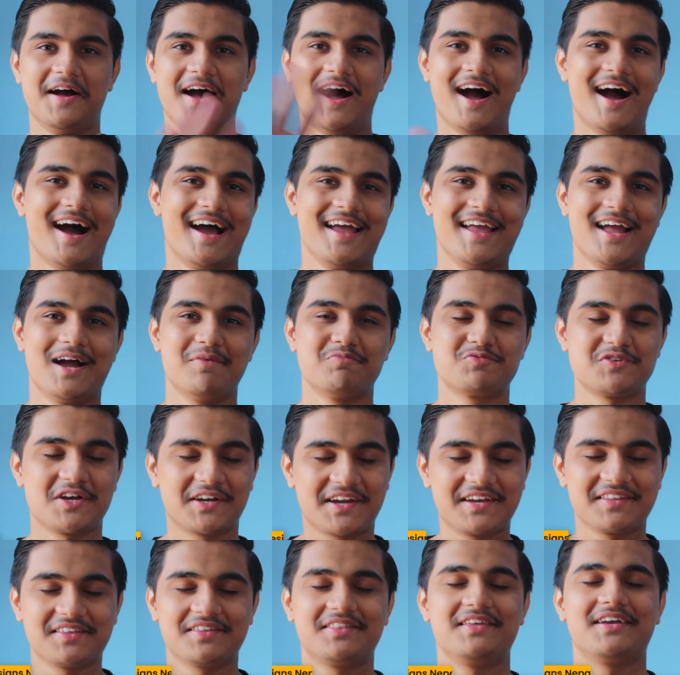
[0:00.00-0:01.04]
Hi, I'm
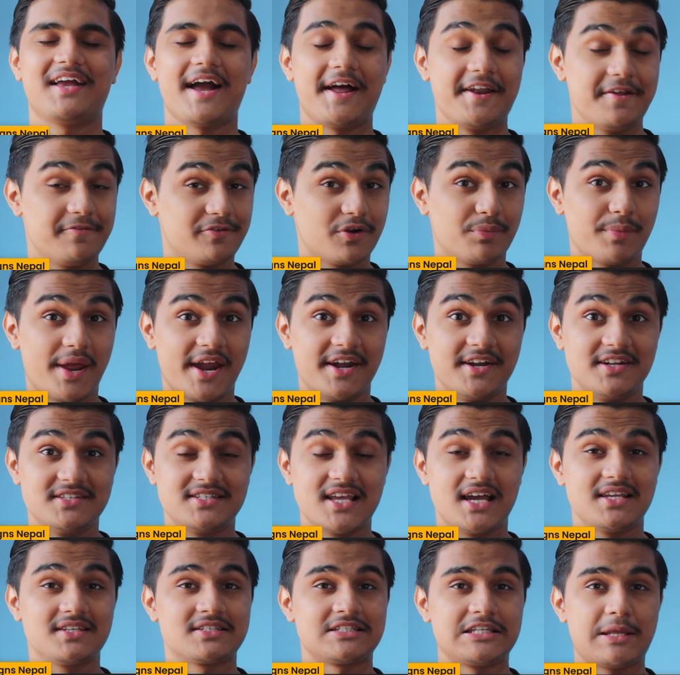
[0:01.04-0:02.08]
Sanket Adhikari from
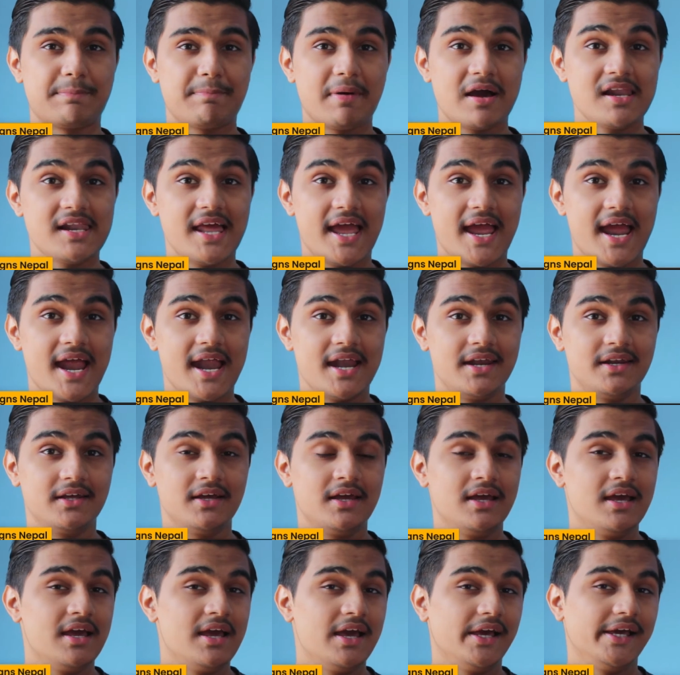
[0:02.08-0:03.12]
nDesigns Nepal, and
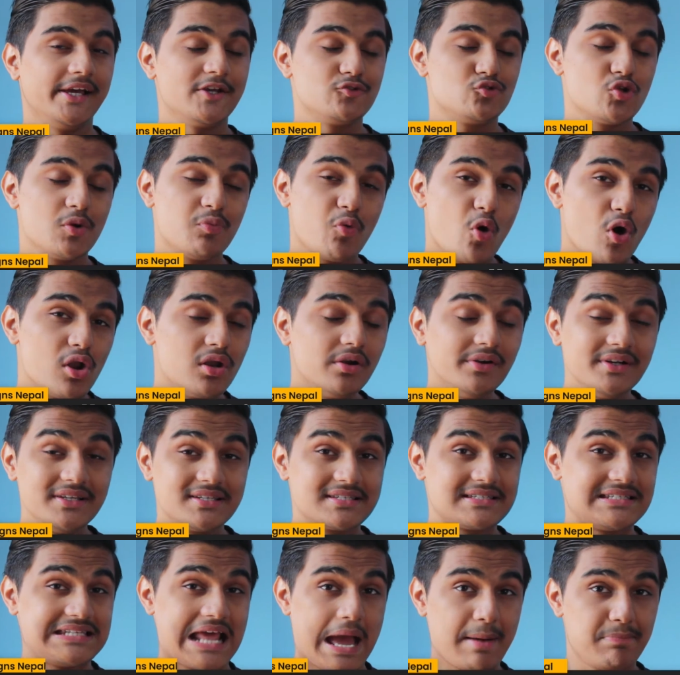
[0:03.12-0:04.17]
as we've already
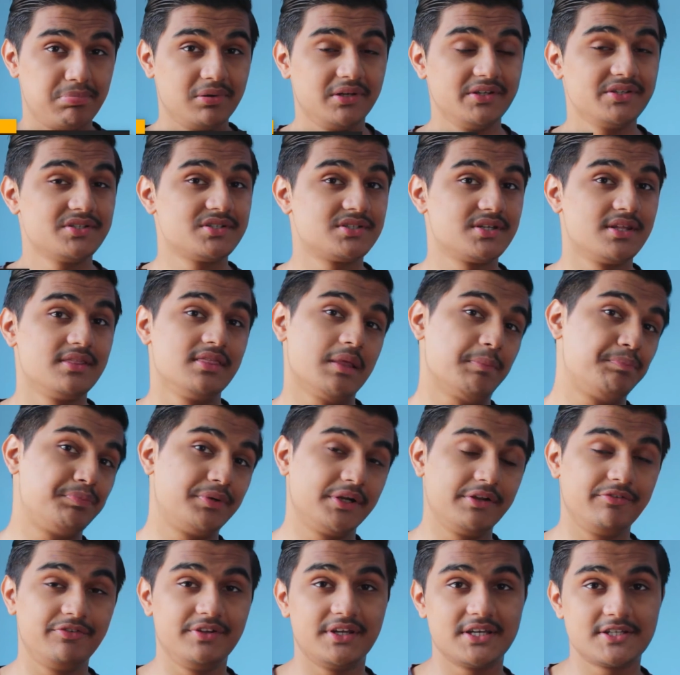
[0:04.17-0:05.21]
established in the
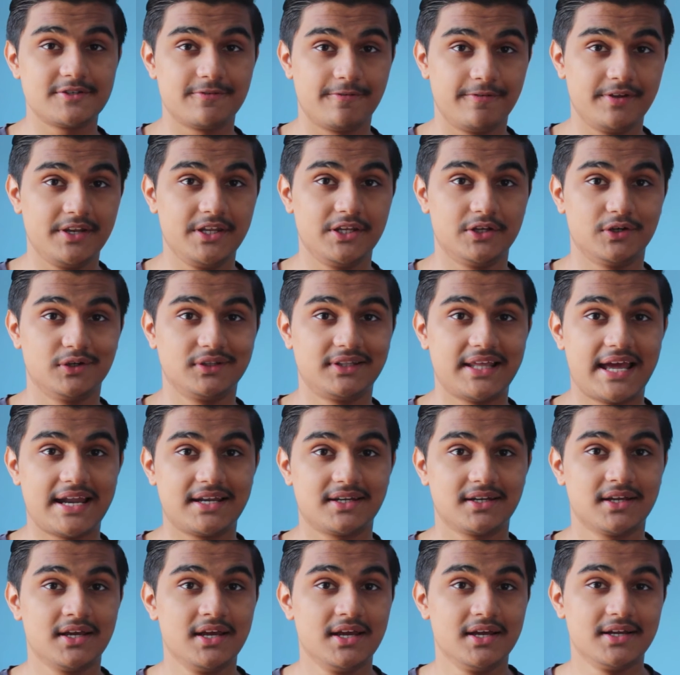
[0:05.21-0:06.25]
previous video
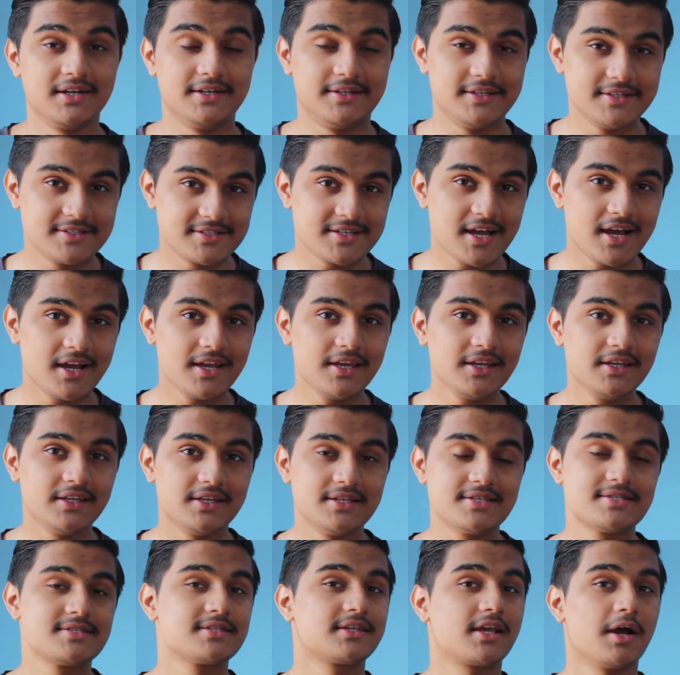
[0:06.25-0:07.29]
that design
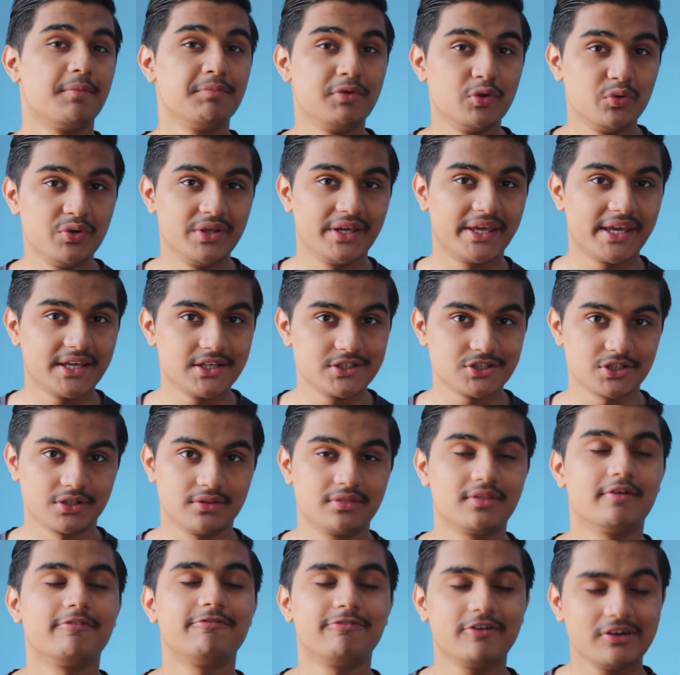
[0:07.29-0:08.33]
is communication,
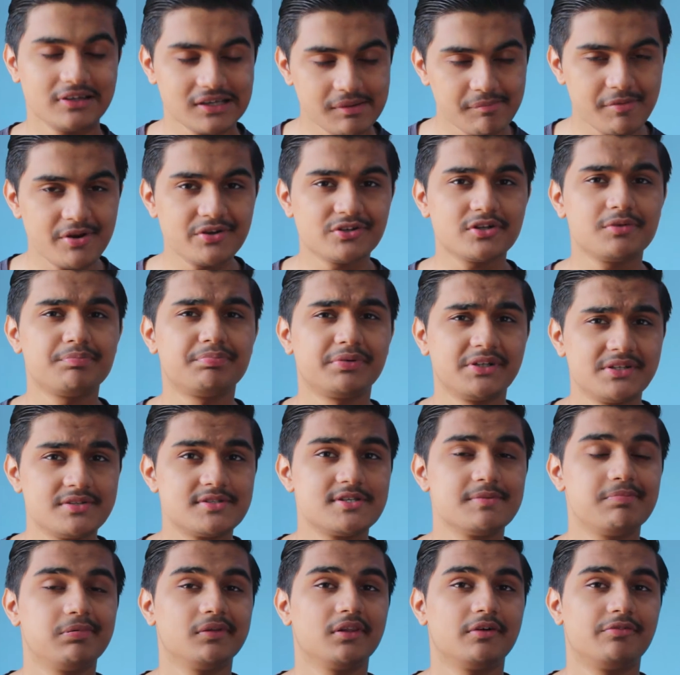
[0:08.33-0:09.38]
the fundamental
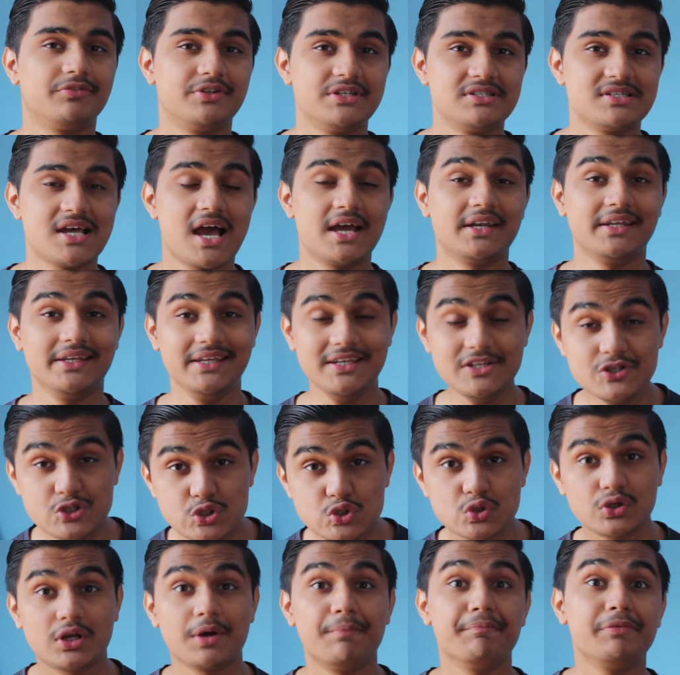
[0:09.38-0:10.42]
principle of design is
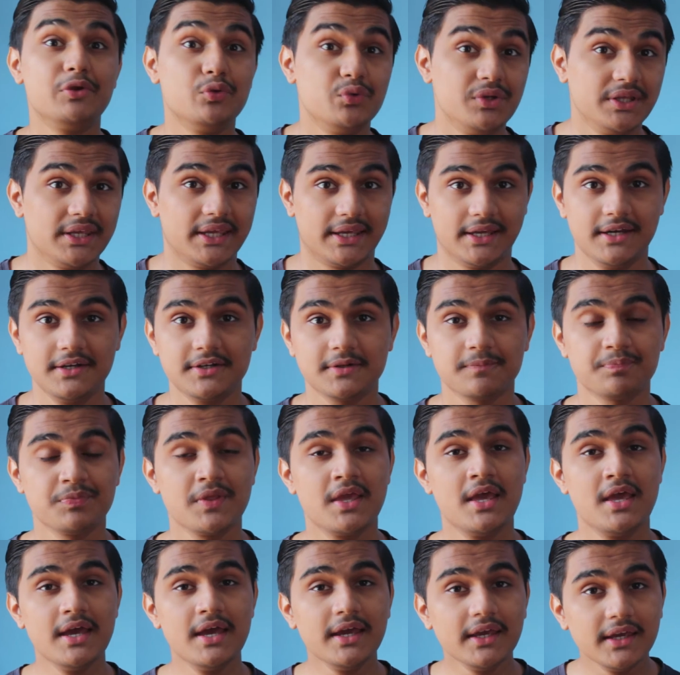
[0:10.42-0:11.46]
to communicate.
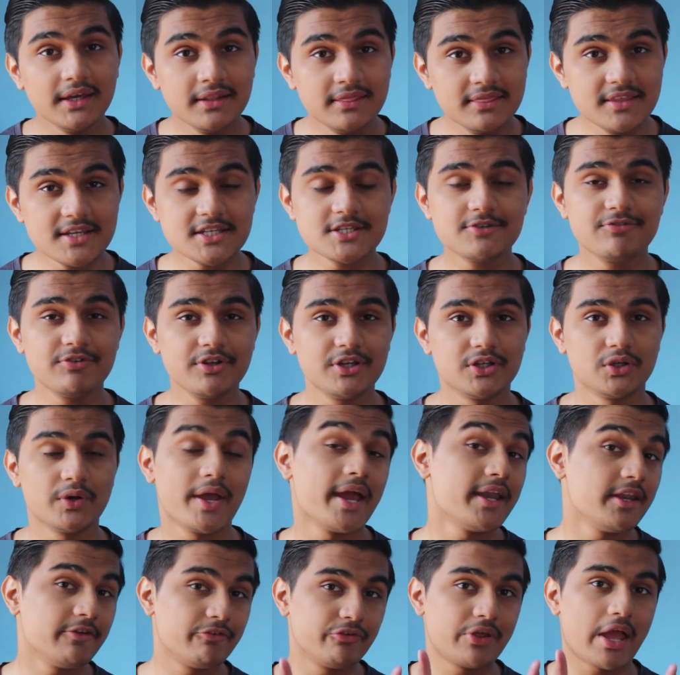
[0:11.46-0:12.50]
In this video,
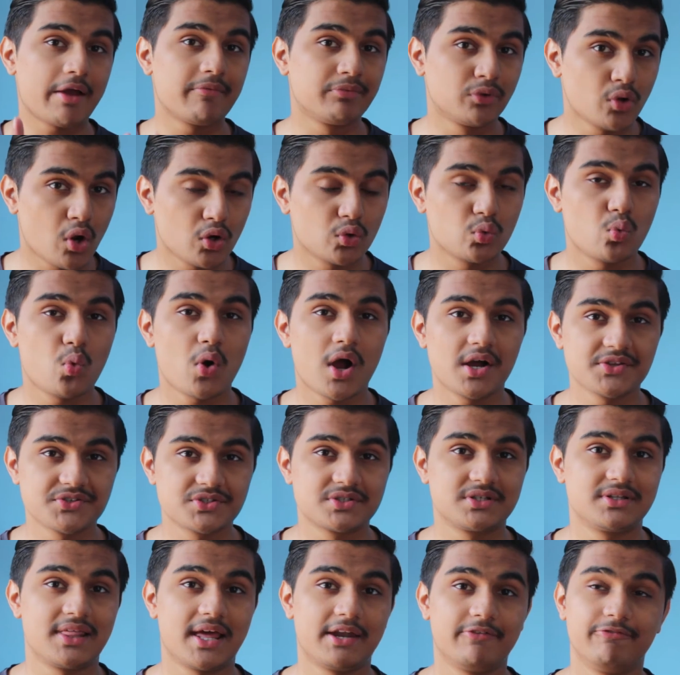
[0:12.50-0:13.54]
and if you have not
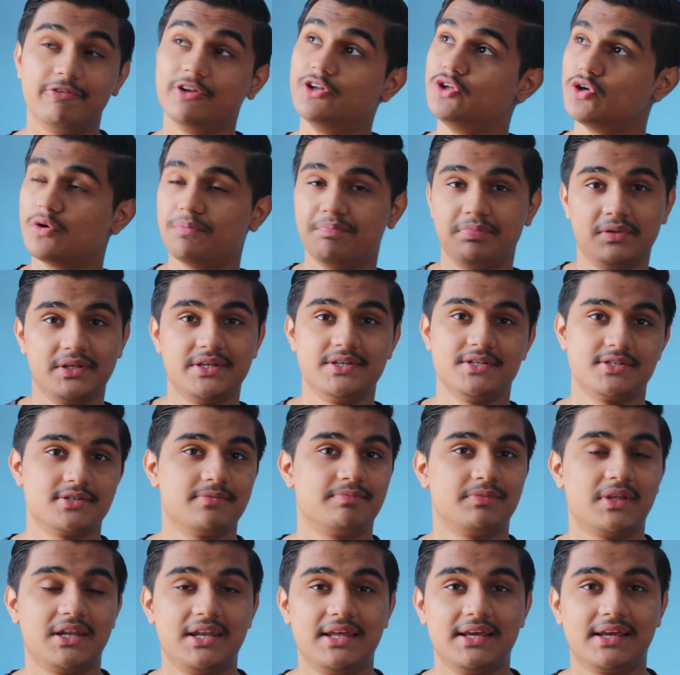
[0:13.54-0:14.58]
watched that video, please,
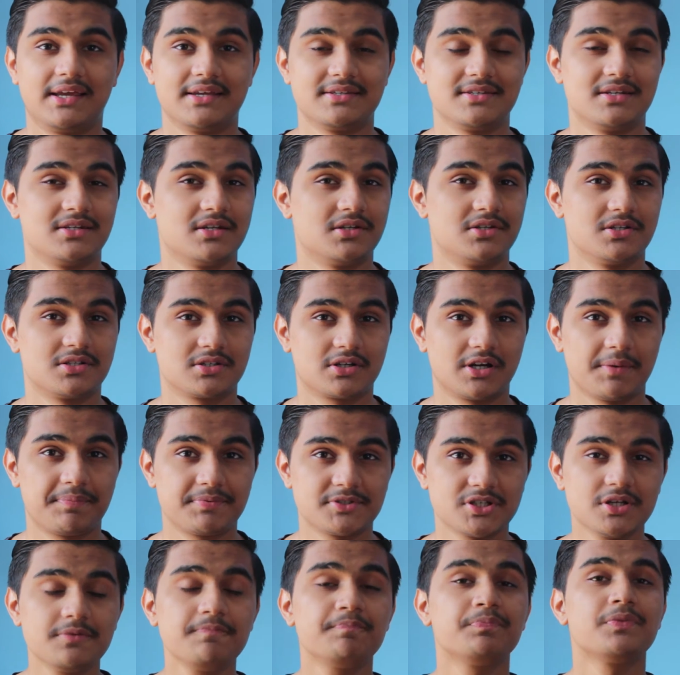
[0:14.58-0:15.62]
the link is in the
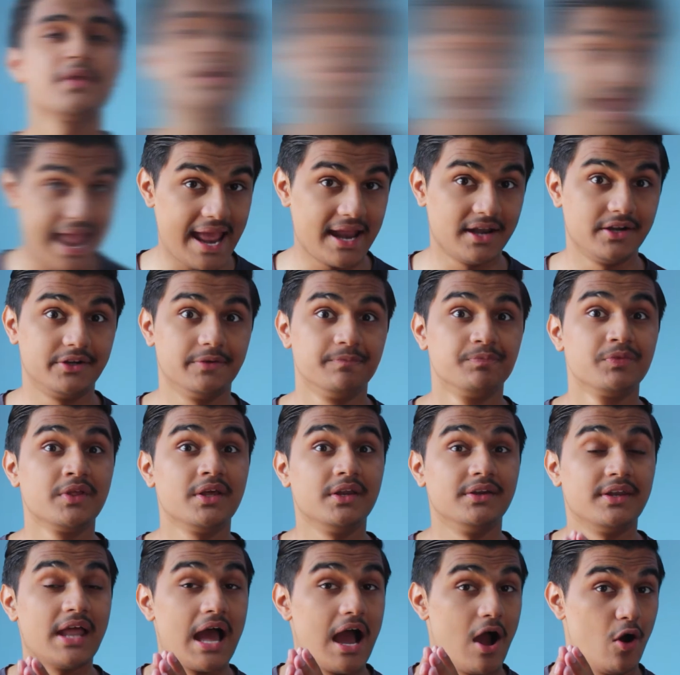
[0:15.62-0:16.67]
description. And
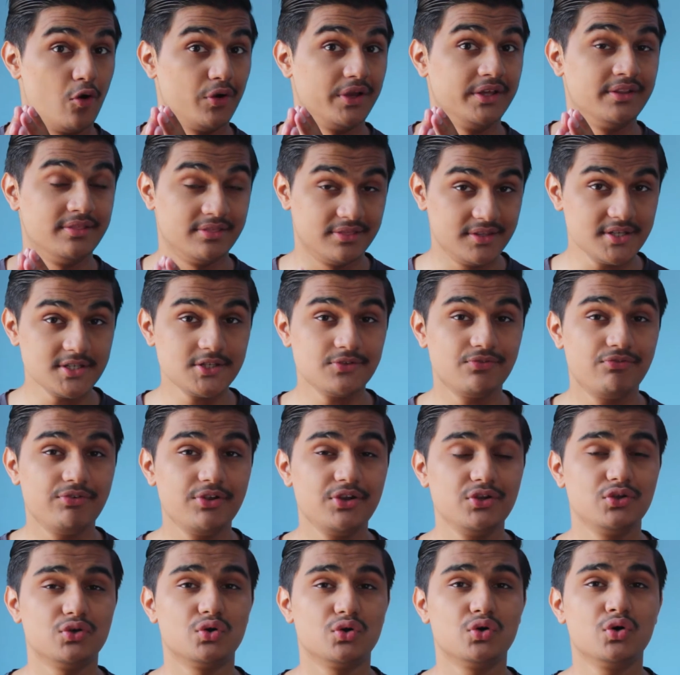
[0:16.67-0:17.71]
now in this
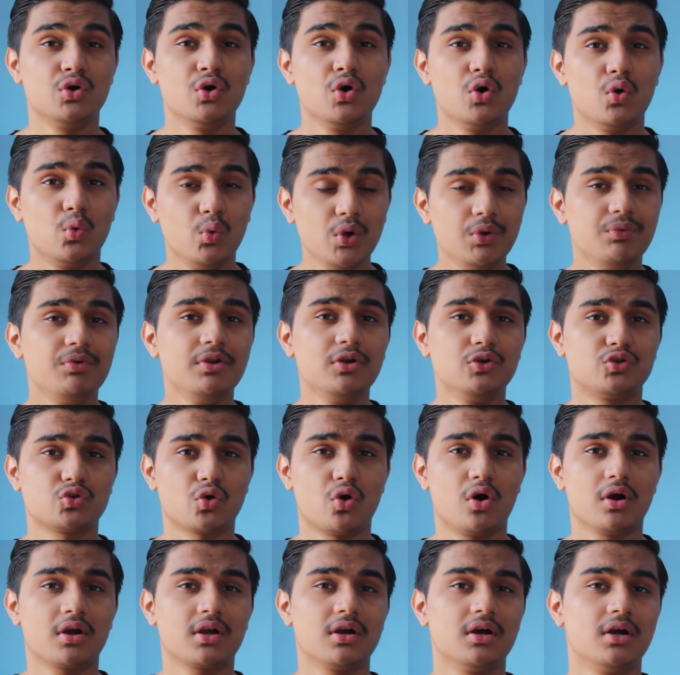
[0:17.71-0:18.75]
video, we will
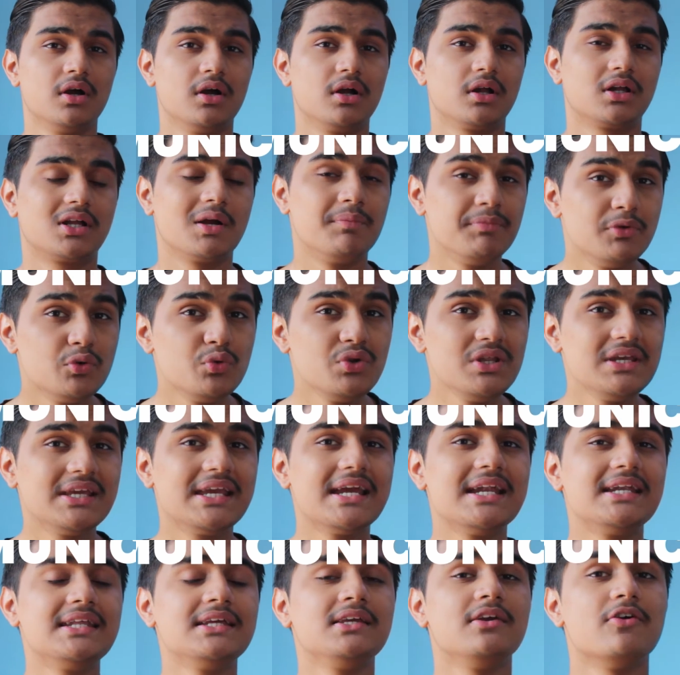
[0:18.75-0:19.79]
talk
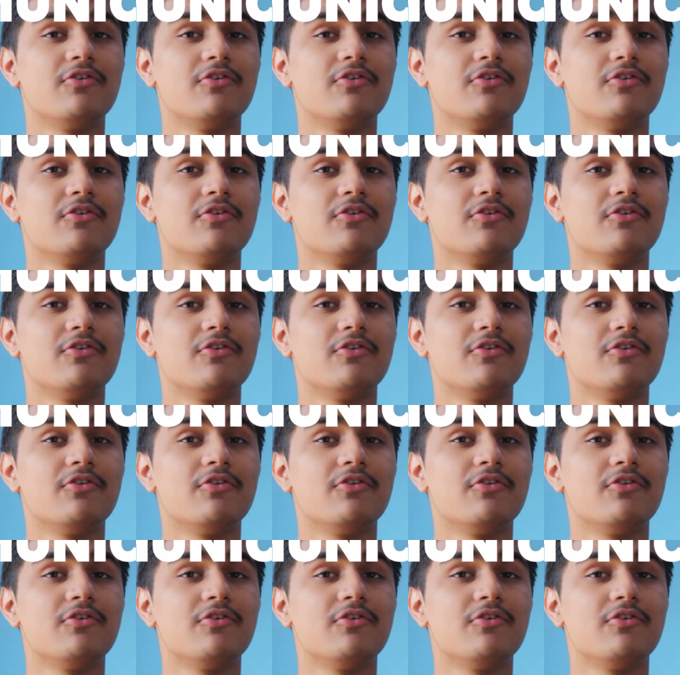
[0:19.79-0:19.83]
communicating